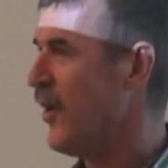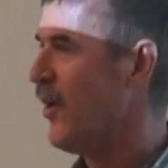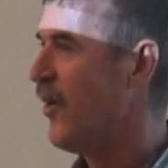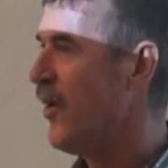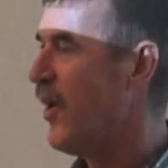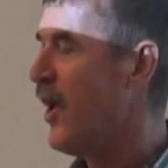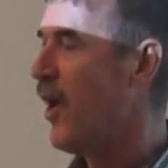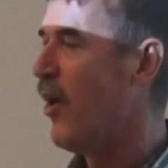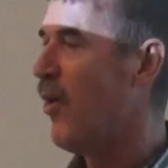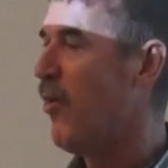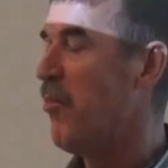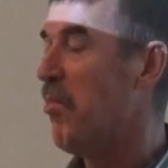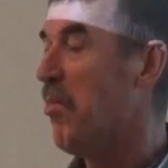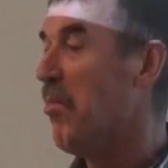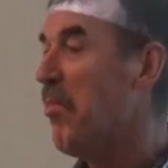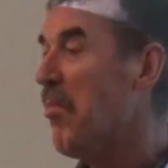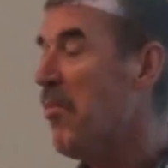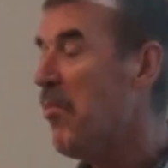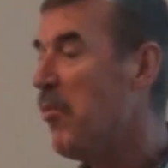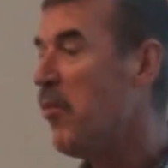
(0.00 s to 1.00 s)
Now,
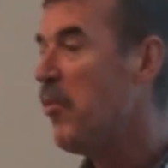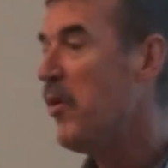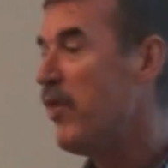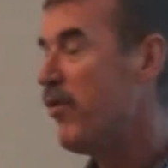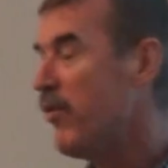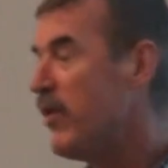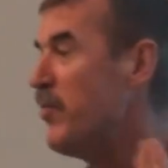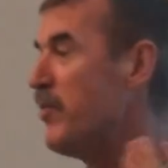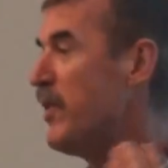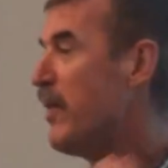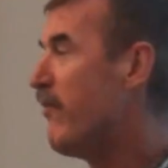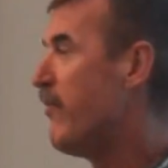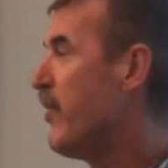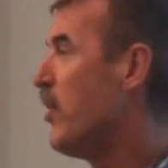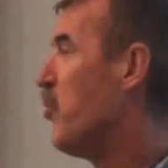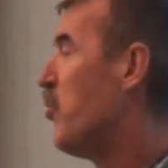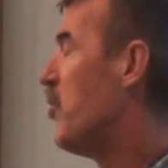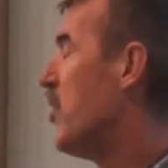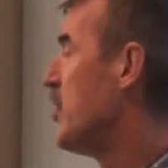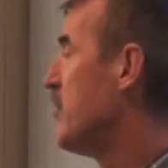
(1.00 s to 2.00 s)
whether
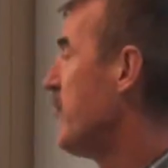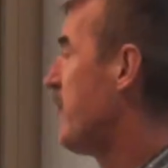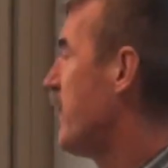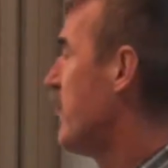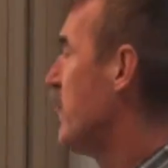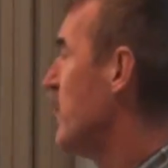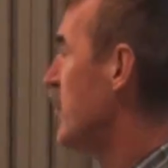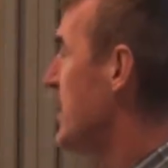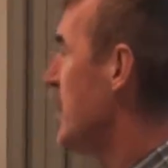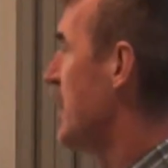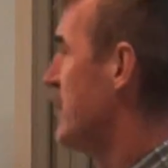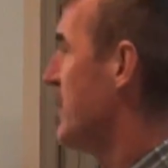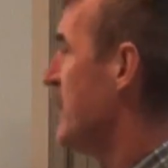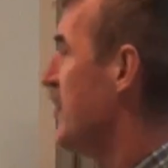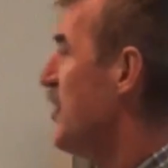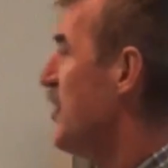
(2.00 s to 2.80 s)
EPFL wants to get an